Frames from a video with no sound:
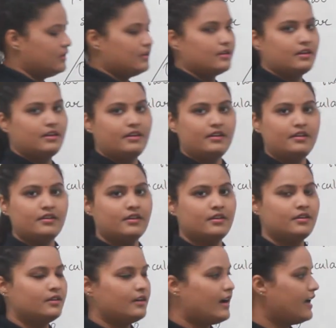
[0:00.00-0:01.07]
Clear?
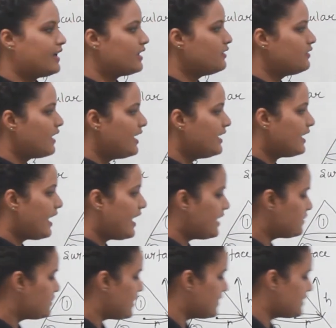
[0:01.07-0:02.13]
I can write
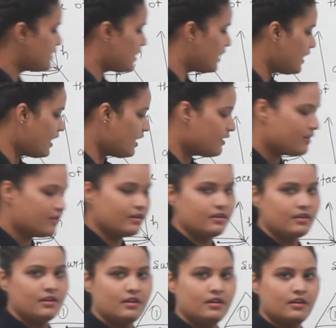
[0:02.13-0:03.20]
h as 3r.
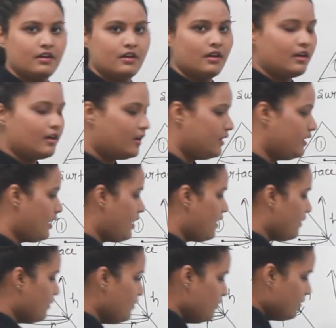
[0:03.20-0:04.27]

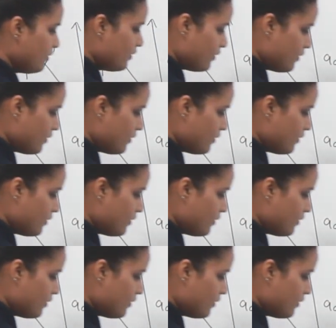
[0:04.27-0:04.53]
Now